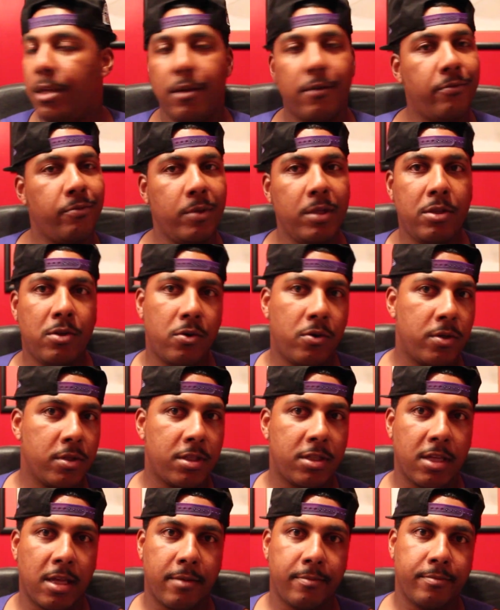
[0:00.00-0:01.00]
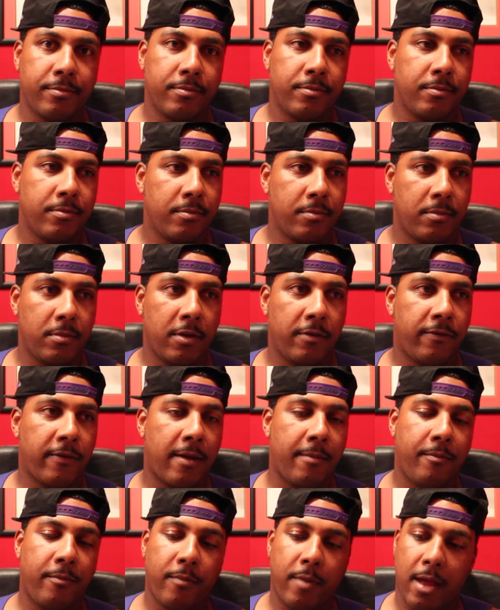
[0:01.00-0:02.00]
If we doing something, if
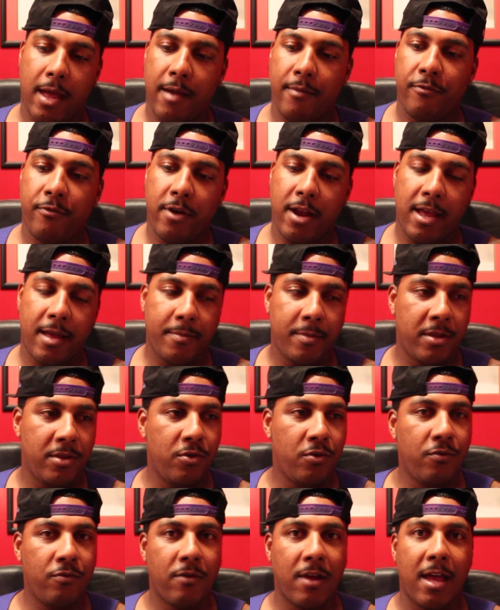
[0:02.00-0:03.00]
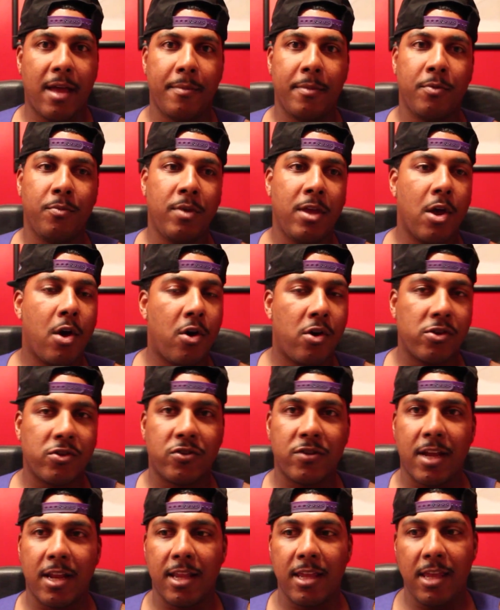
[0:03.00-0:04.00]
I'm rhyming, you rhyming, we all
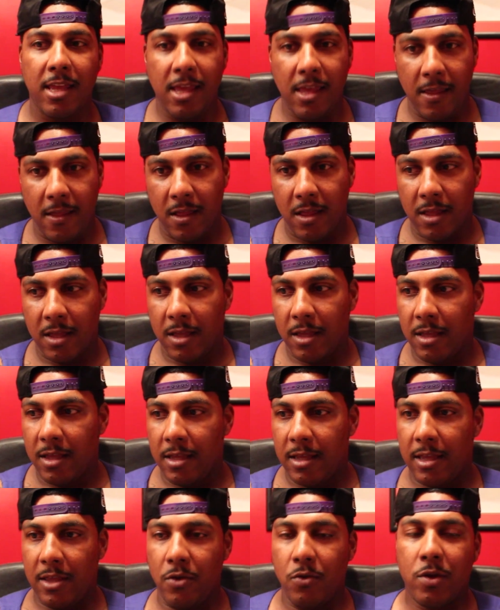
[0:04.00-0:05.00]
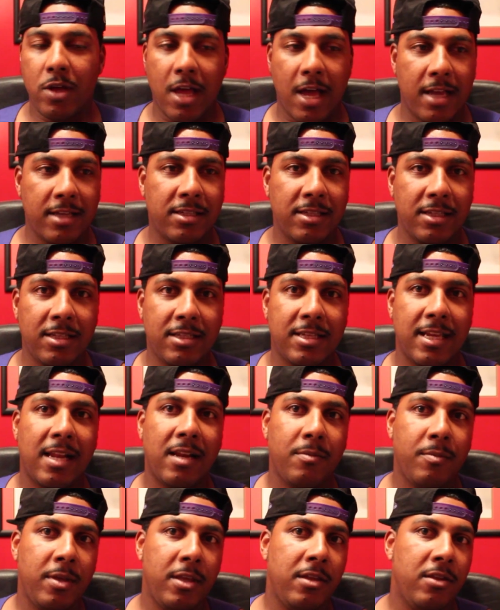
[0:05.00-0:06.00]
trying to eat, and you constantly
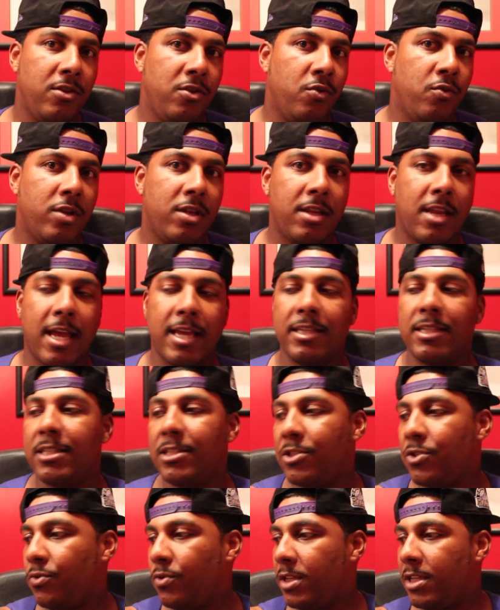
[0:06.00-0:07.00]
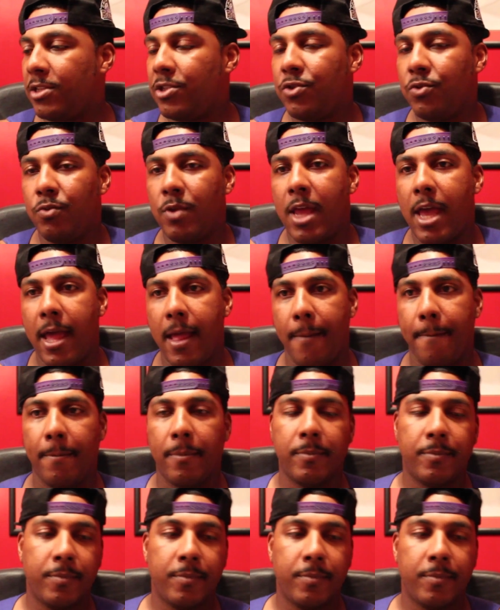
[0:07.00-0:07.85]
telling me you the nicest, you this, you that.